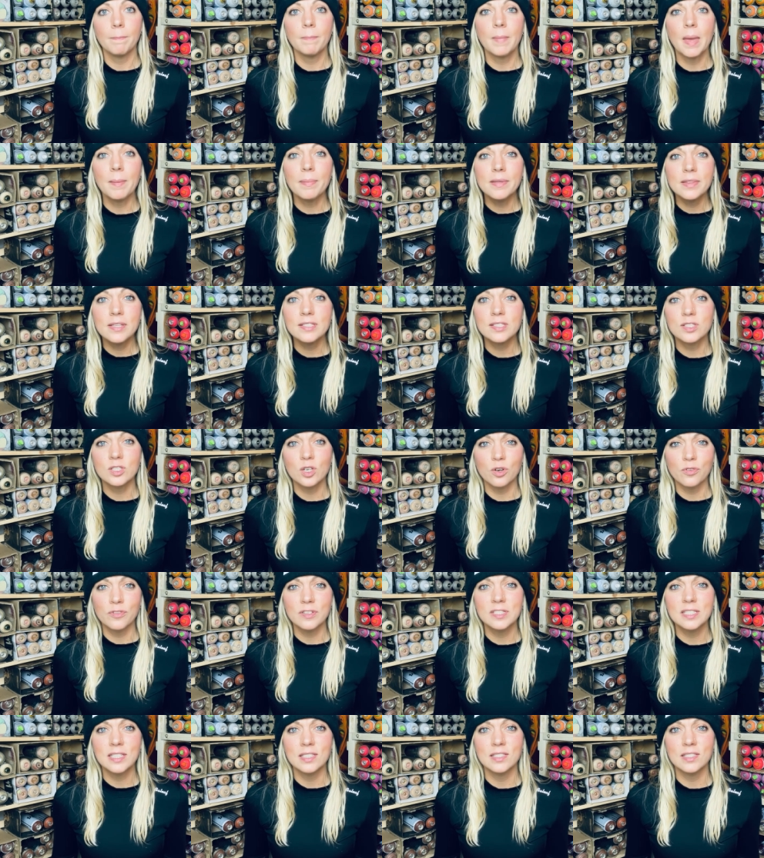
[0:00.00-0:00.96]
Maybe the
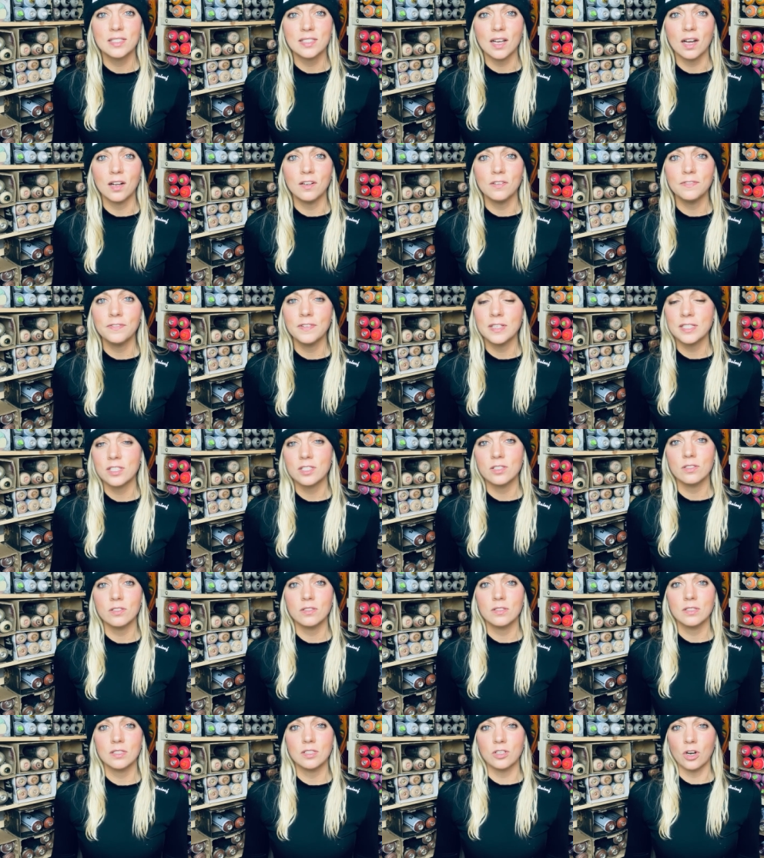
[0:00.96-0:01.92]
surface itself is
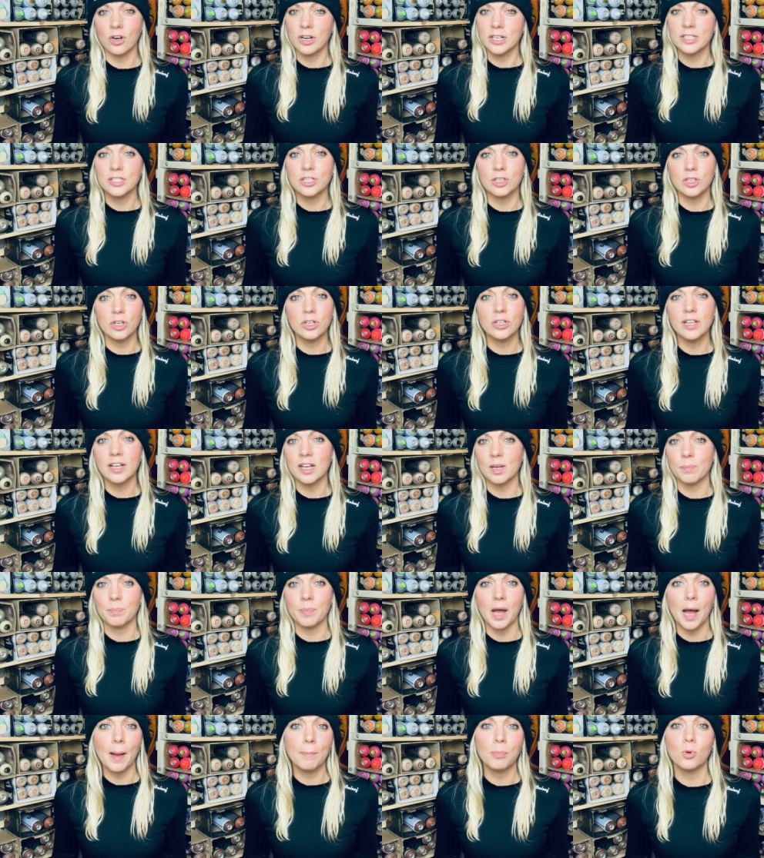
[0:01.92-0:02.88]
starting to look like a
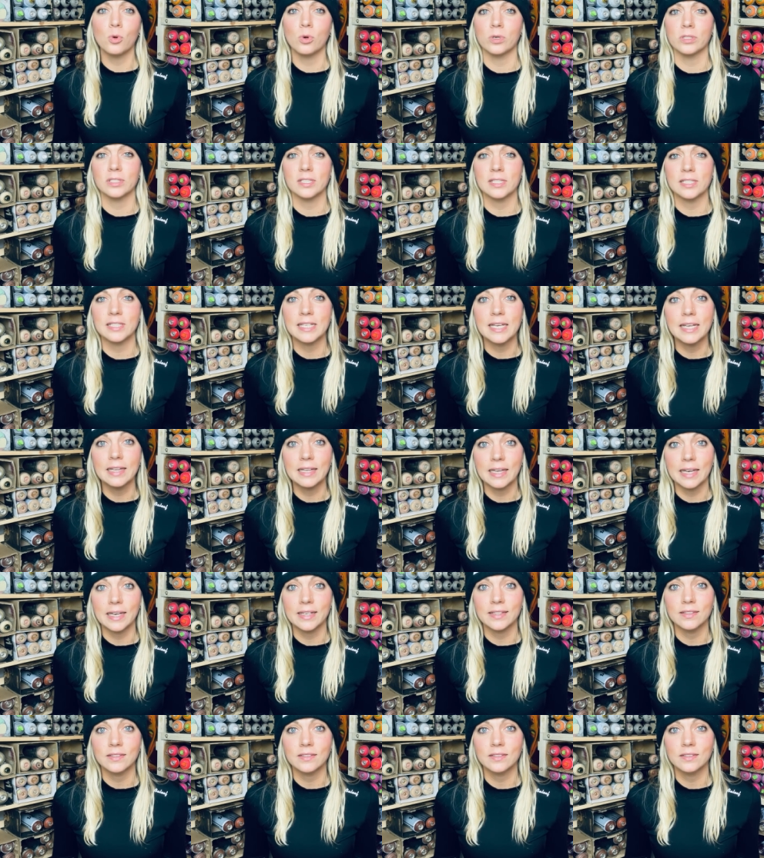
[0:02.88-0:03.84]
popcorn
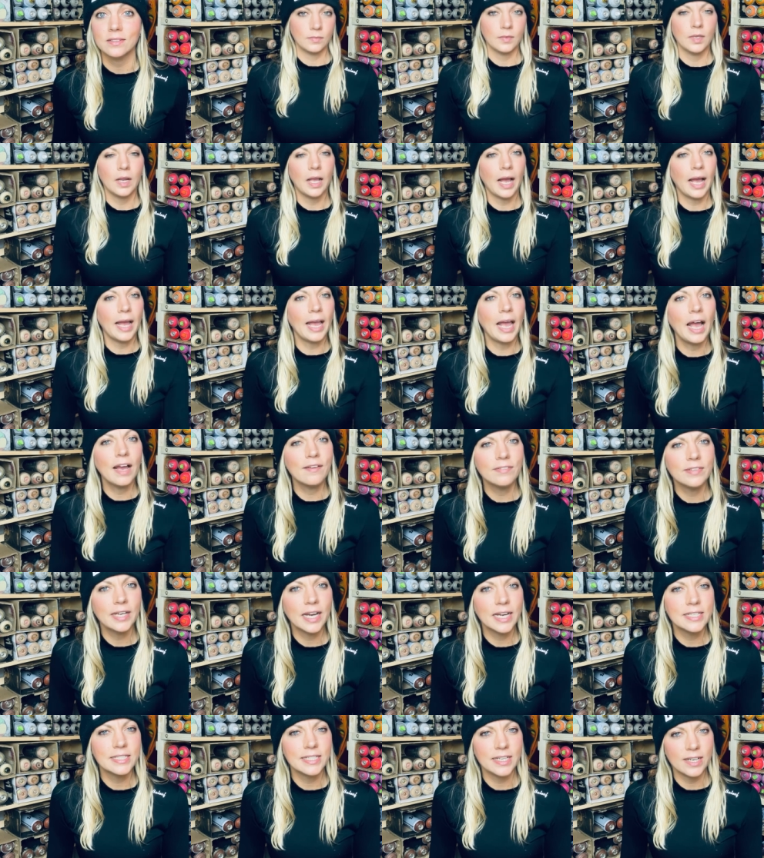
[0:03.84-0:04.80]
ceiling. I have
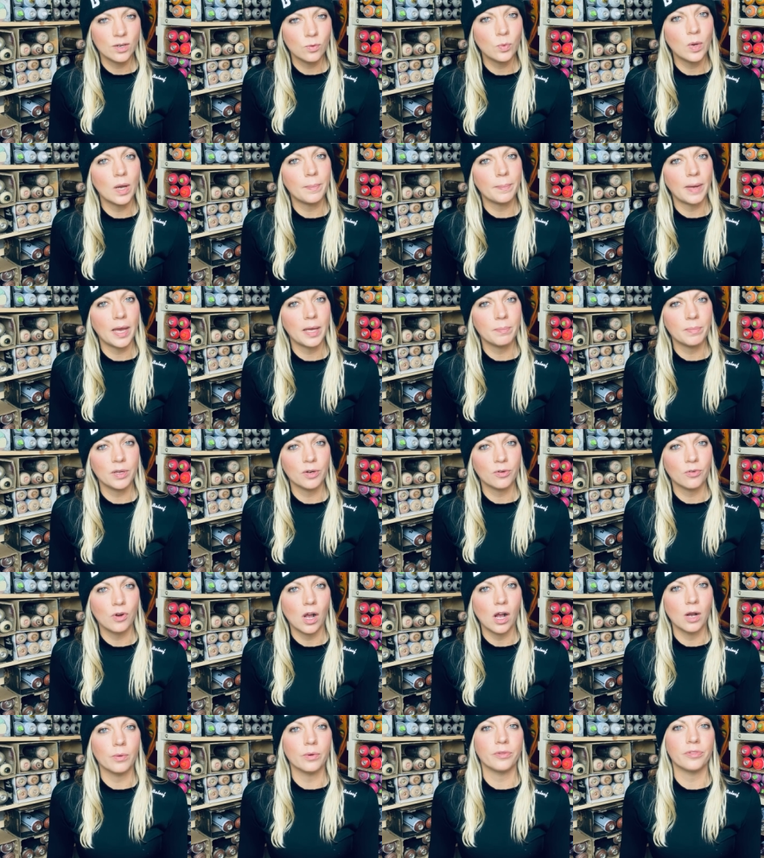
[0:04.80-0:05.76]
an idea what might be
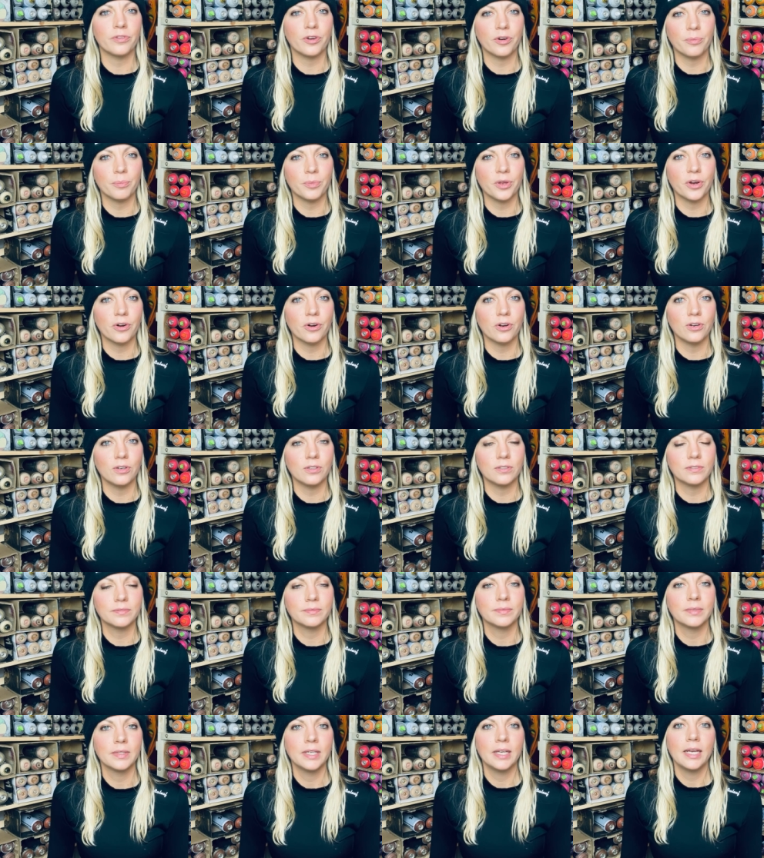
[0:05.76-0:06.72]
wrong with your mural
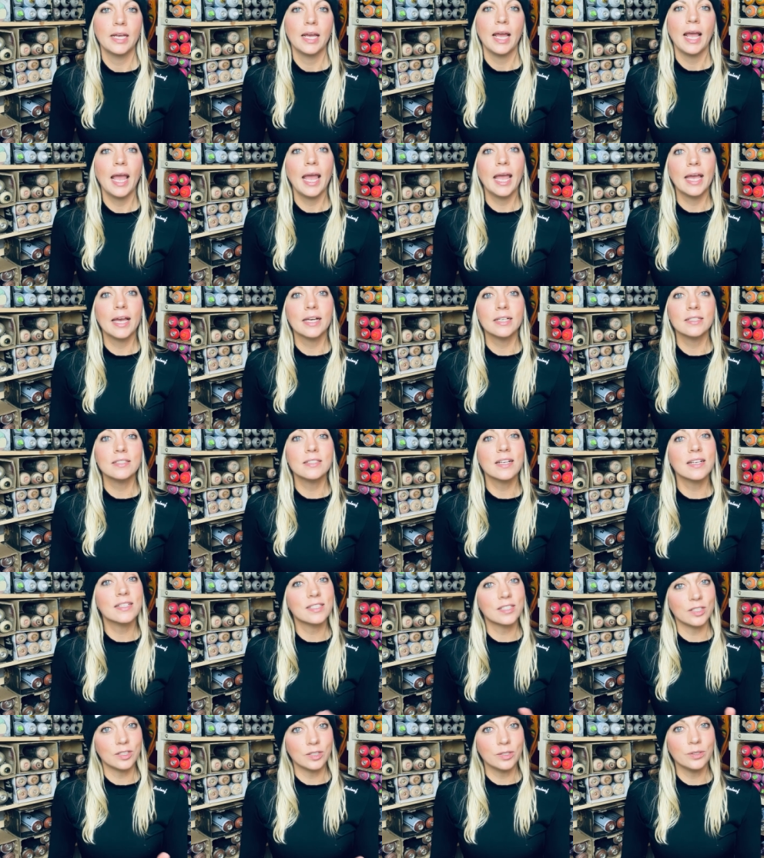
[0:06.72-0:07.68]
and
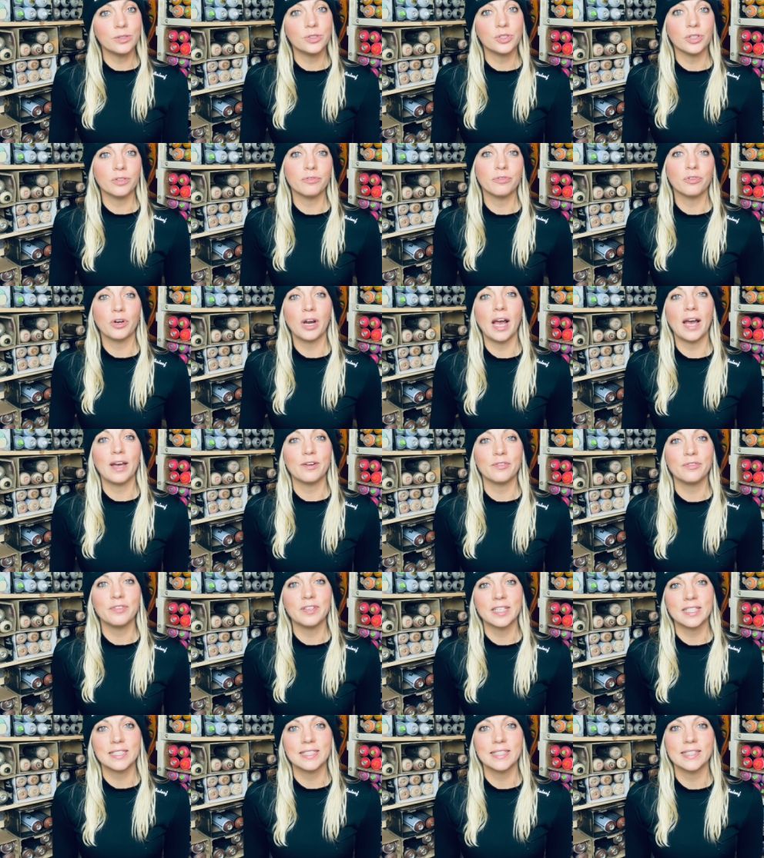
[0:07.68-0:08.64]
a solution for how to
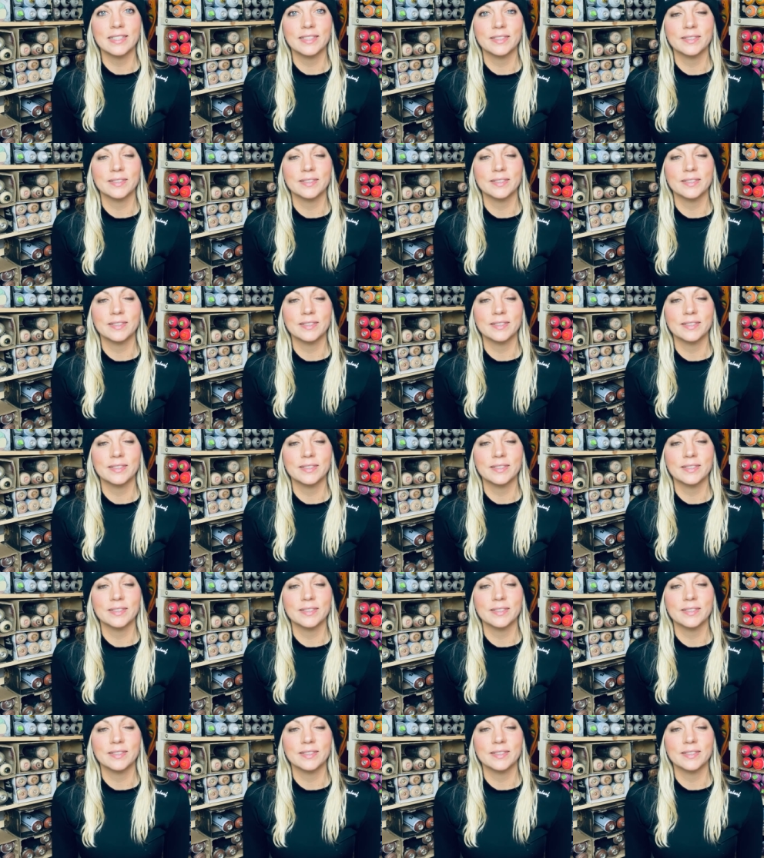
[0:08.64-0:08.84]
fix it.